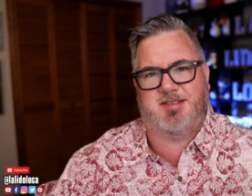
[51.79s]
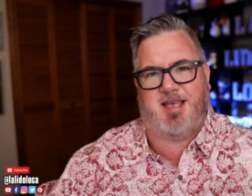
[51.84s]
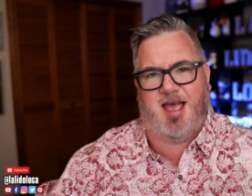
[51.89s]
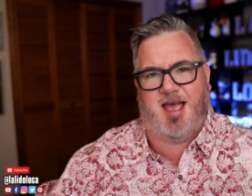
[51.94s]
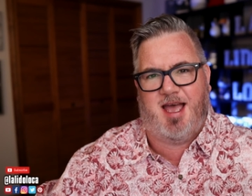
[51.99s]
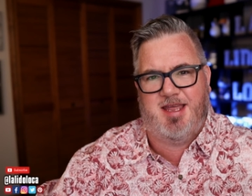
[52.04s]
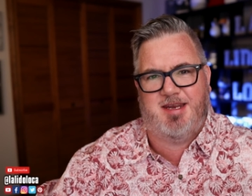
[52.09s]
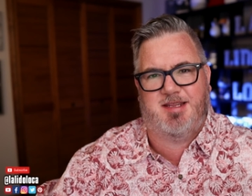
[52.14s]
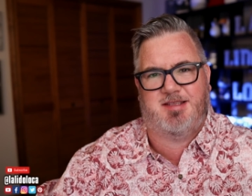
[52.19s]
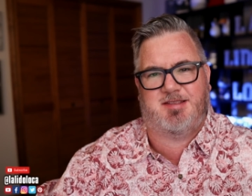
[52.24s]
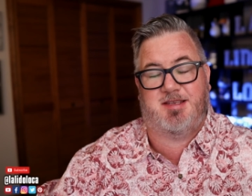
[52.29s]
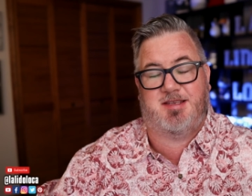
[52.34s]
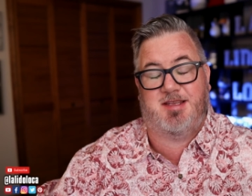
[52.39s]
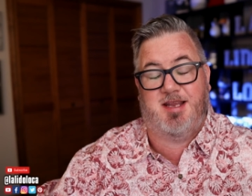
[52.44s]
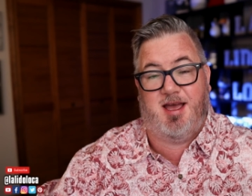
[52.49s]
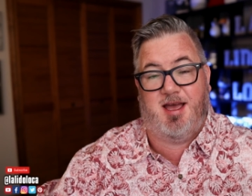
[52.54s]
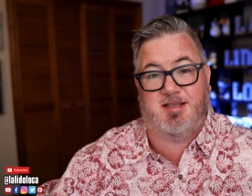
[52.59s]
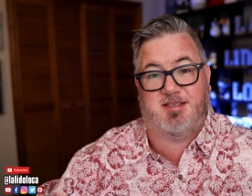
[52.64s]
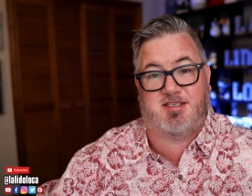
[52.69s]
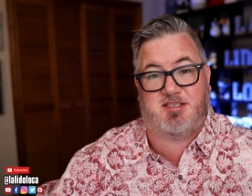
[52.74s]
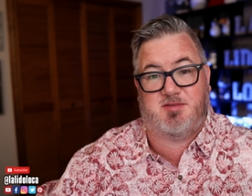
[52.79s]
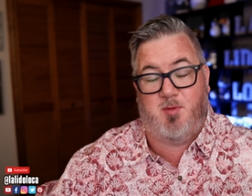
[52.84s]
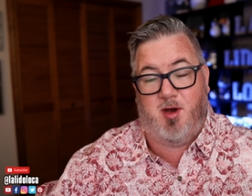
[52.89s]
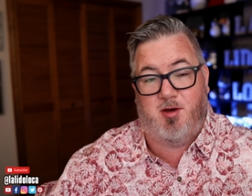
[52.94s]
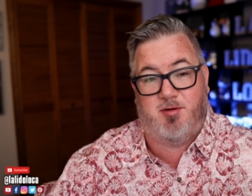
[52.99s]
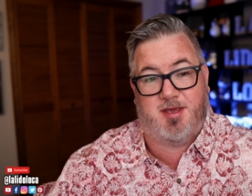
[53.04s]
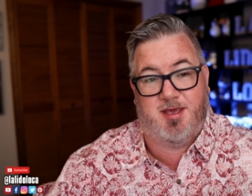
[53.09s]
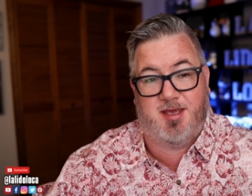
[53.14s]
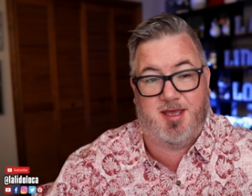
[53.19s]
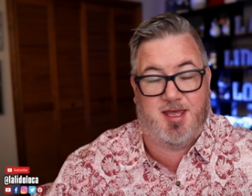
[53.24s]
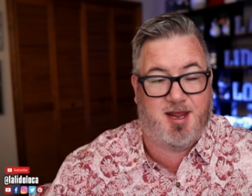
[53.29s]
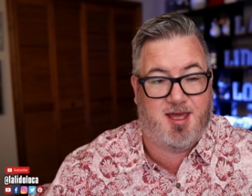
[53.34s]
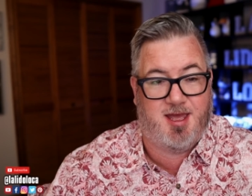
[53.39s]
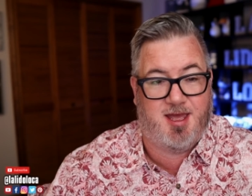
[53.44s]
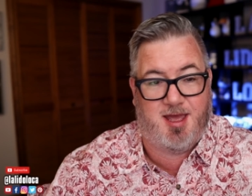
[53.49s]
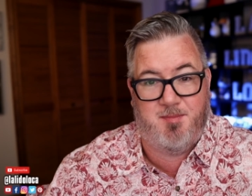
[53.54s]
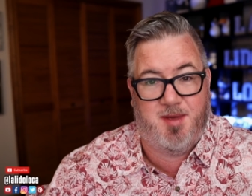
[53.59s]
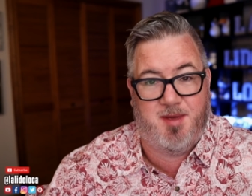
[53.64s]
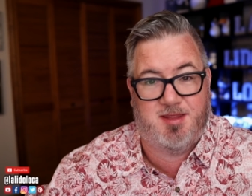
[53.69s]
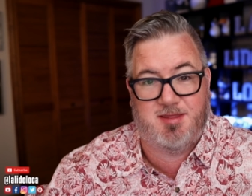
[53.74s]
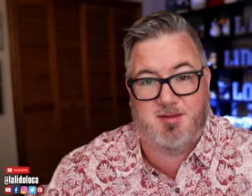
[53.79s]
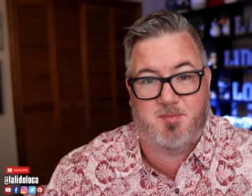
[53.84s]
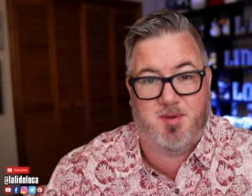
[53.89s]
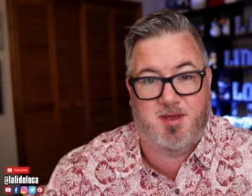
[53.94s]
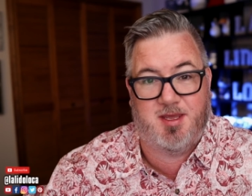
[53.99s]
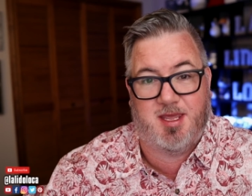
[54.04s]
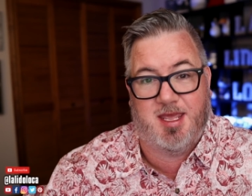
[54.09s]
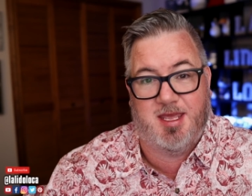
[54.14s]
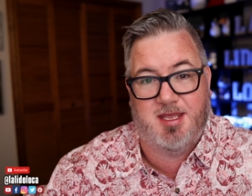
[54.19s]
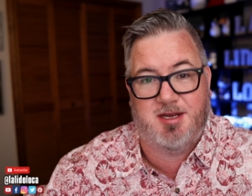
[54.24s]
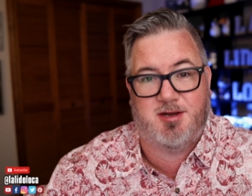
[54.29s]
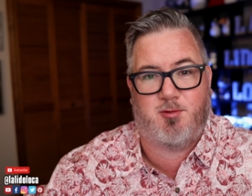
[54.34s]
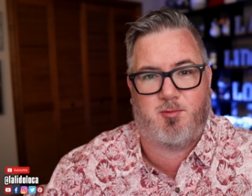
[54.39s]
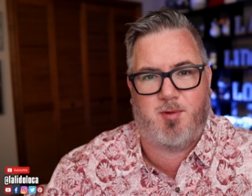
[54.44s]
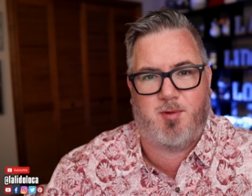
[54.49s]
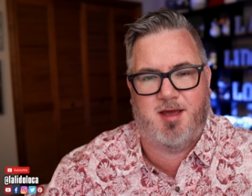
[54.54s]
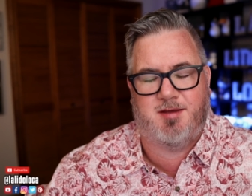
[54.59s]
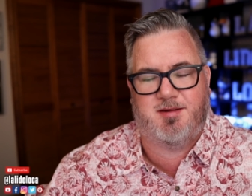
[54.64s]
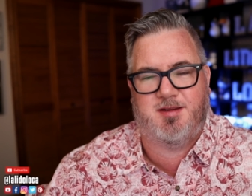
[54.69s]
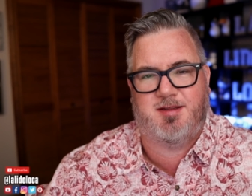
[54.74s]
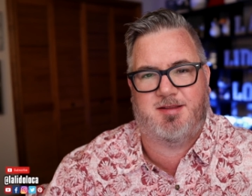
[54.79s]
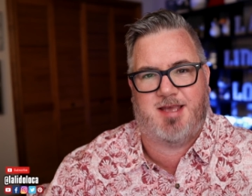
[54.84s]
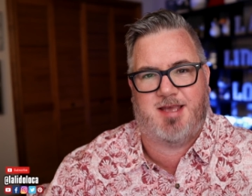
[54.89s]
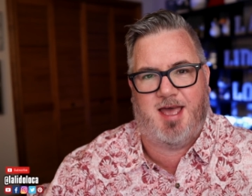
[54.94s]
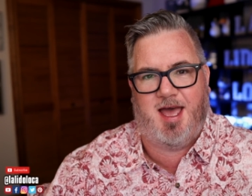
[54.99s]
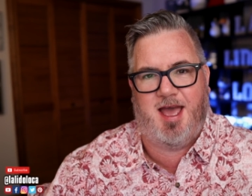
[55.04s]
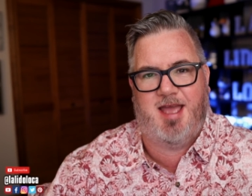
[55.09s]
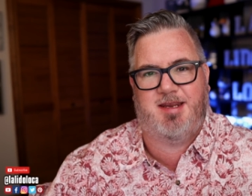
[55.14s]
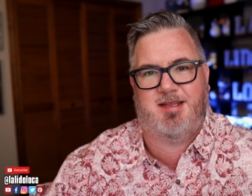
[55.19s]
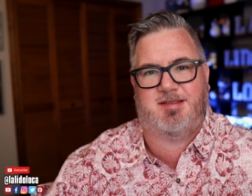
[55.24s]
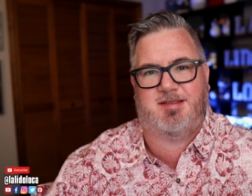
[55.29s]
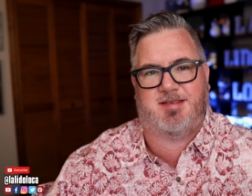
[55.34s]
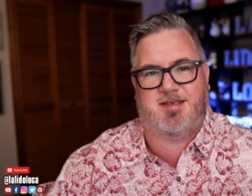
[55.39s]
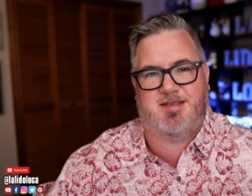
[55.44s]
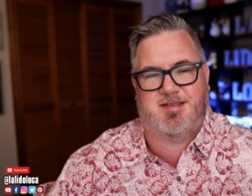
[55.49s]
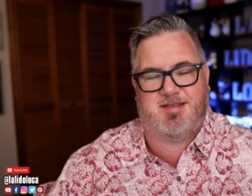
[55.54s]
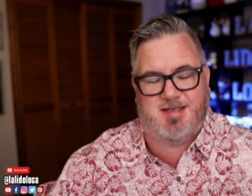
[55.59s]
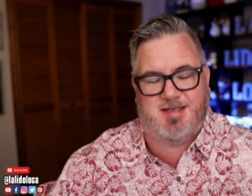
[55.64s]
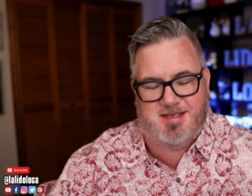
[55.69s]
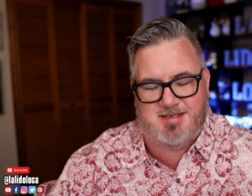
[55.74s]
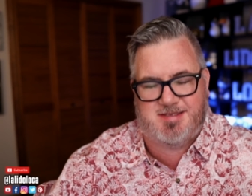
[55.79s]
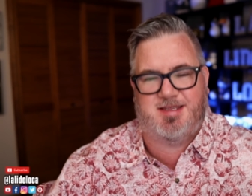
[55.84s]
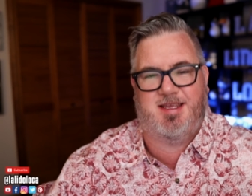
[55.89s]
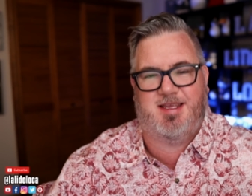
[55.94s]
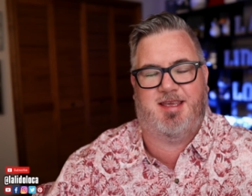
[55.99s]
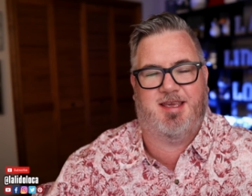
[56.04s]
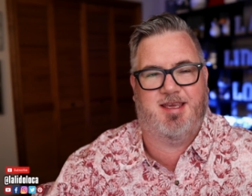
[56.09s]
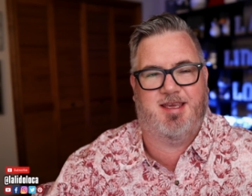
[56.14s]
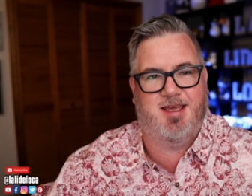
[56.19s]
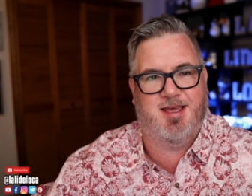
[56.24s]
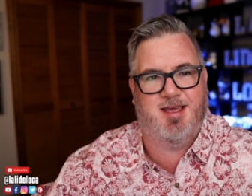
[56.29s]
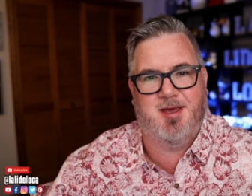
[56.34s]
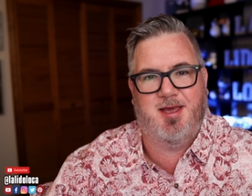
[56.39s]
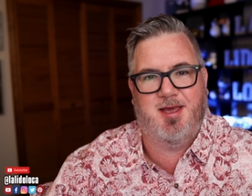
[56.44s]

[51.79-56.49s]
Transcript: tied it to non smoking, and I, I made the big end around and tied it to Disney.